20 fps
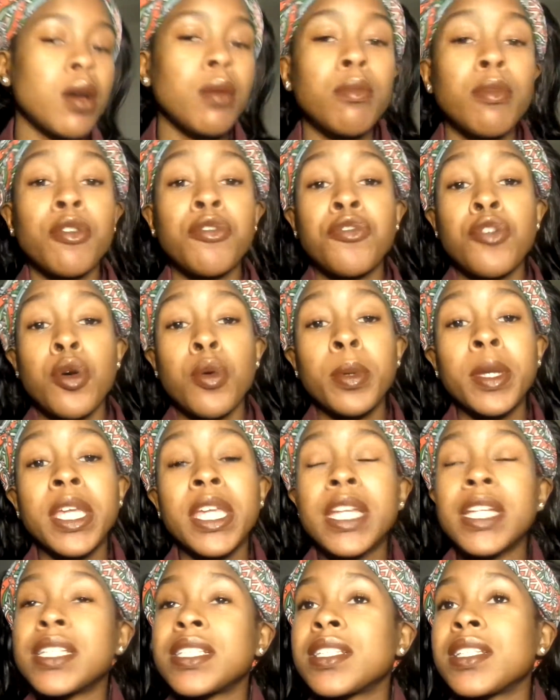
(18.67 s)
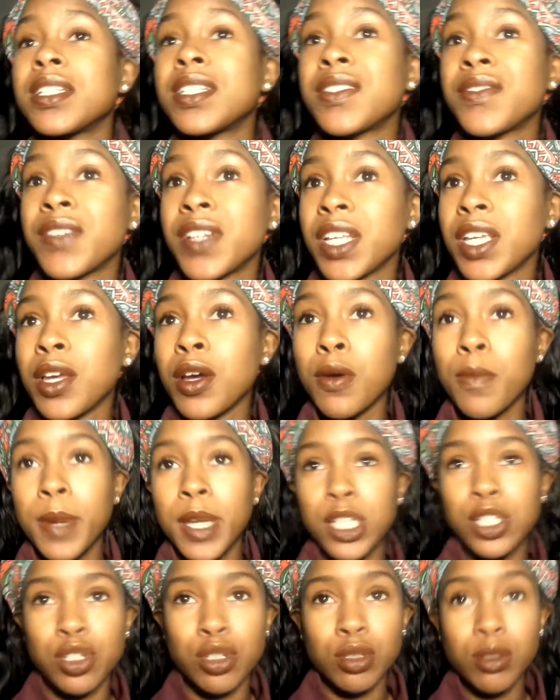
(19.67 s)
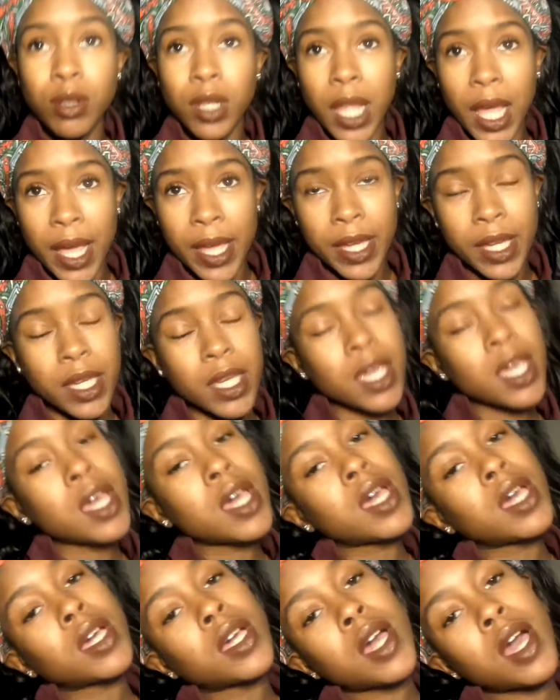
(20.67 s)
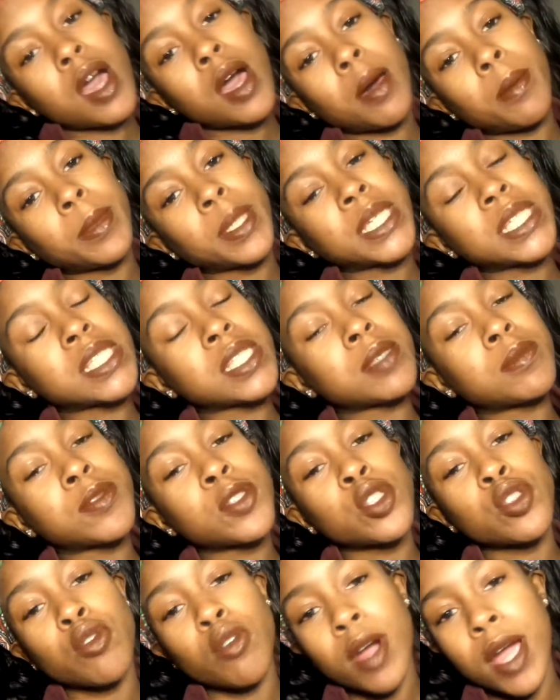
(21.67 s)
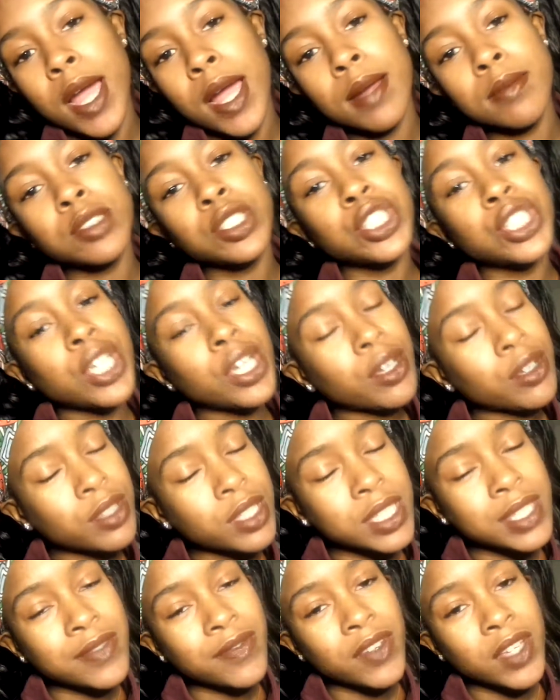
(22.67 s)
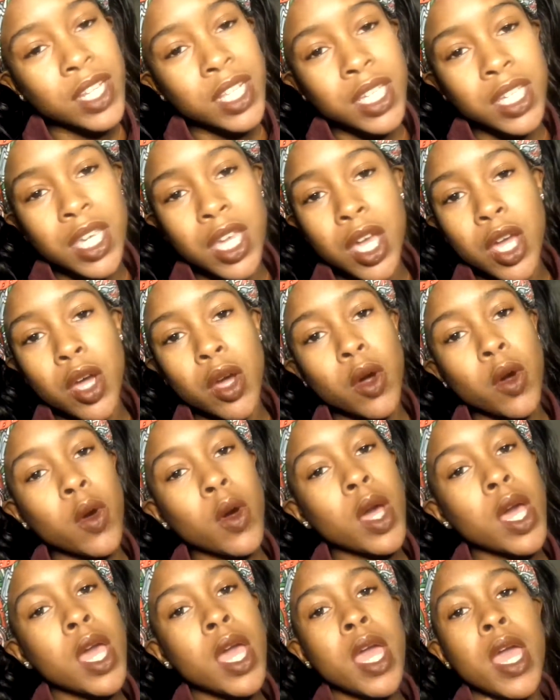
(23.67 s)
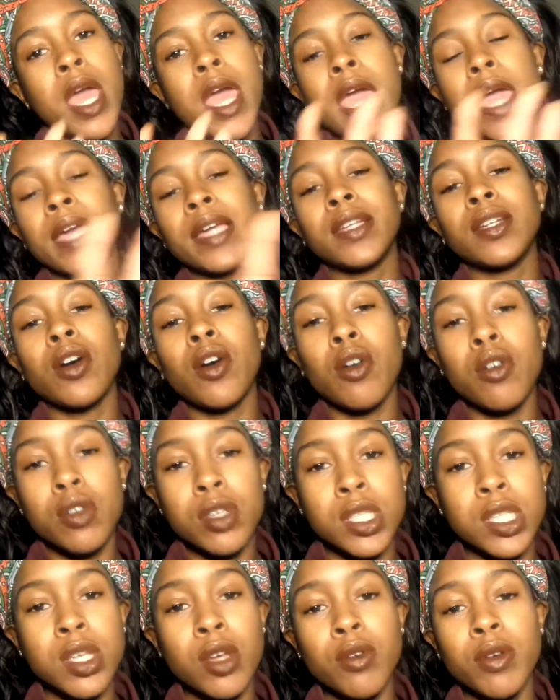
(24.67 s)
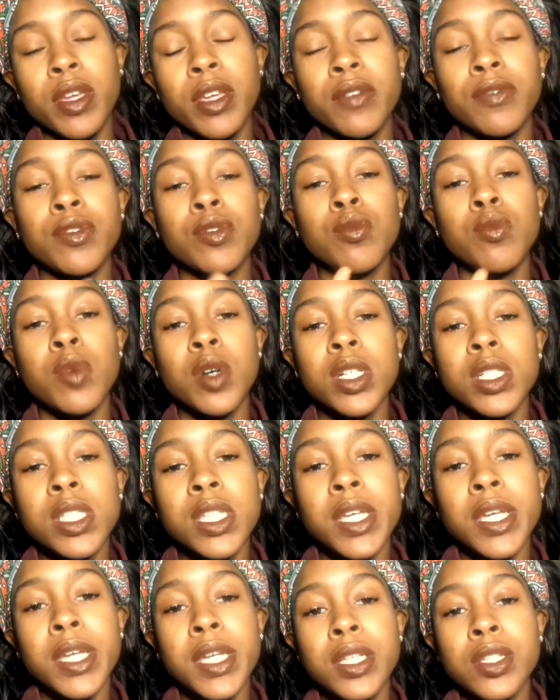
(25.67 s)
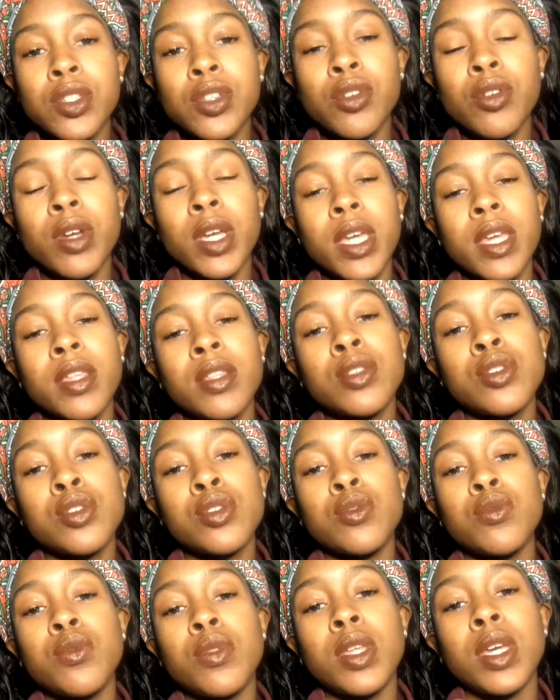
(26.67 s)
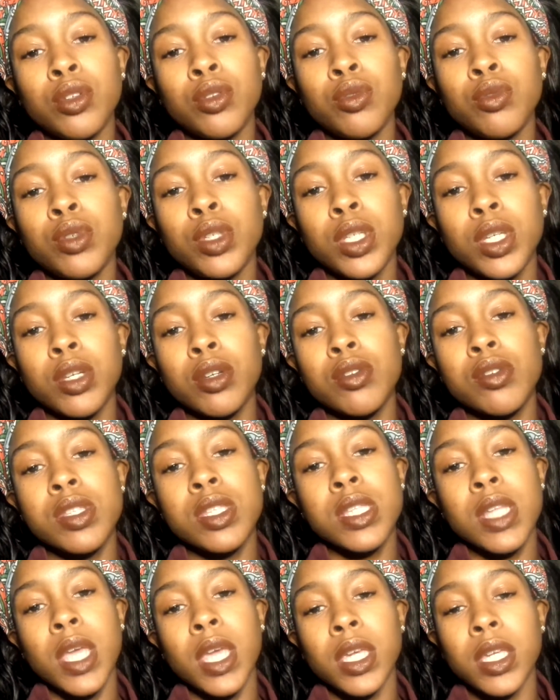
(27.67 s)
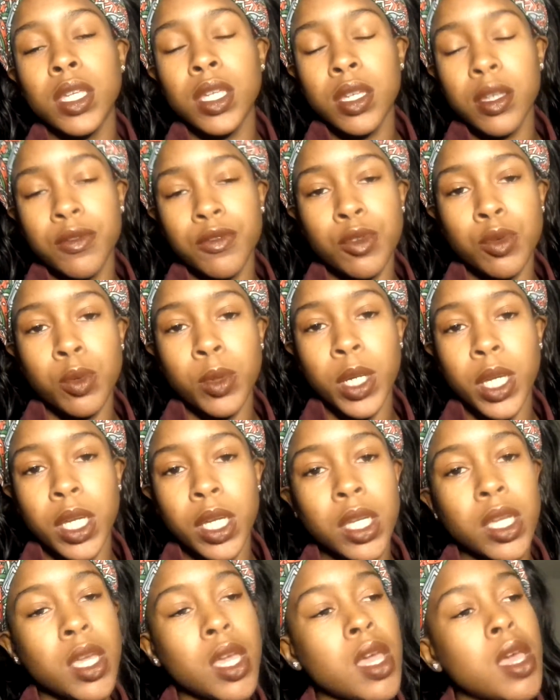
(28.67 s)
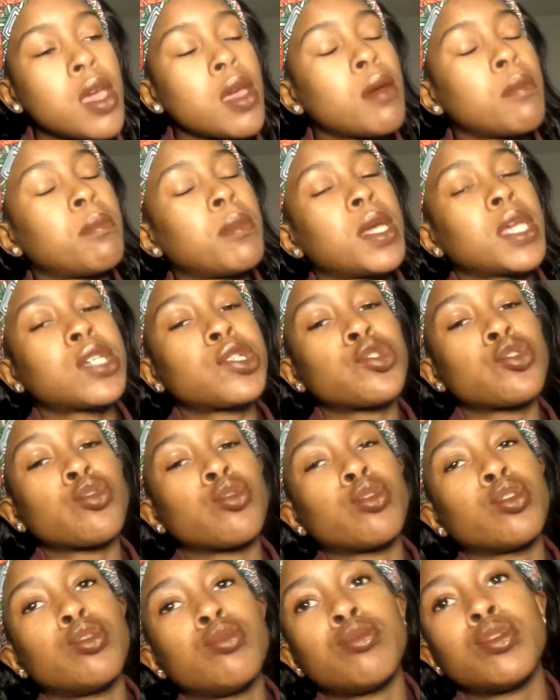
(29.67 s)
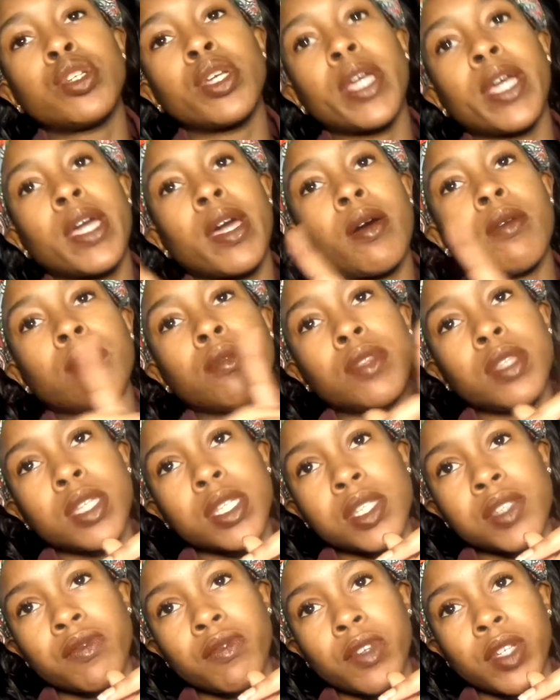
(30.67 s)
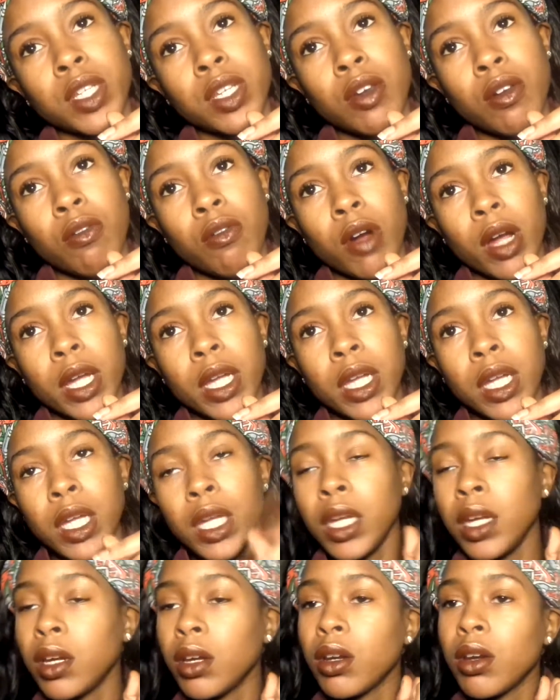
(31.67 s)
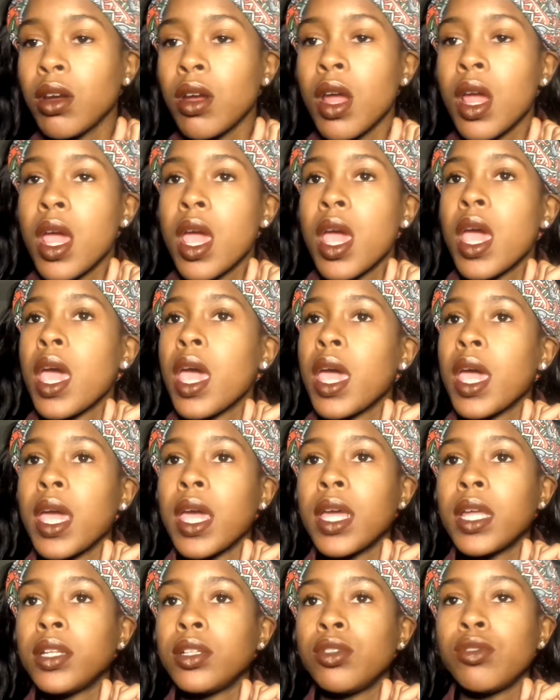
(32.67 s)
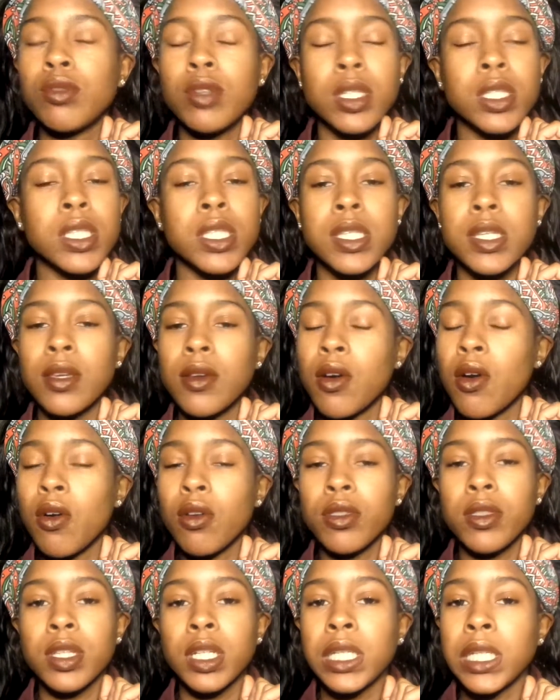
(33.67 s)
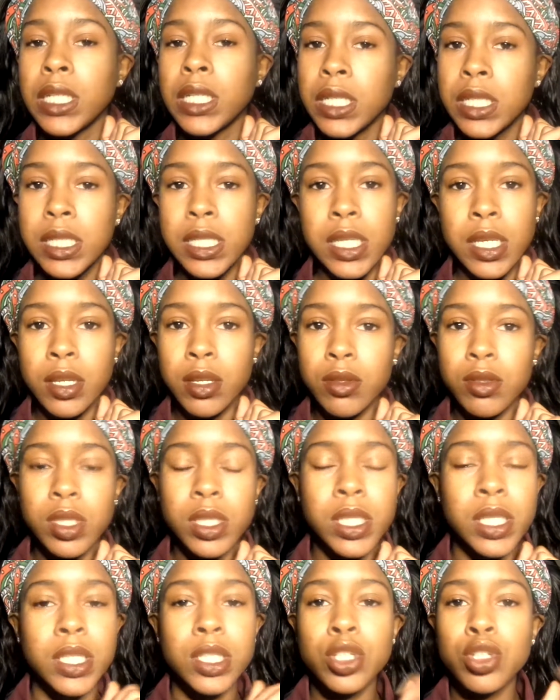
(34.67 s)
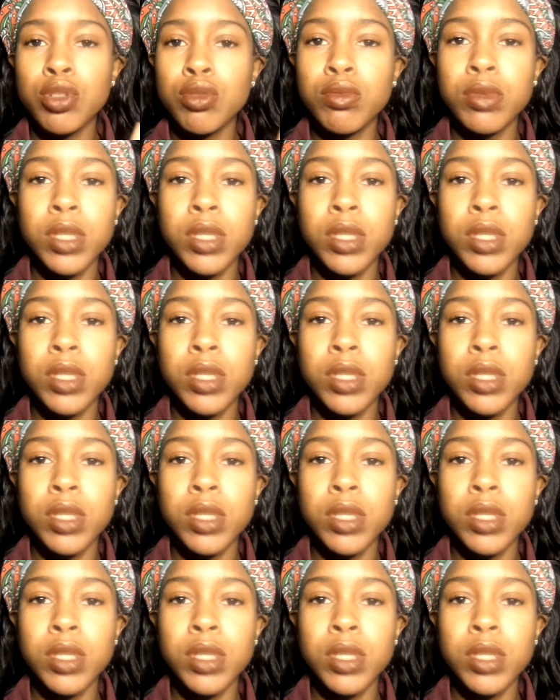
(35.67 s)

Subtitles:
Before we get into this video, make sure you like, comment, subscribe, share this video. And also, if you want to enter into the New Year's Day giveaway, make sure you check out this video right here, and you can see all the details that you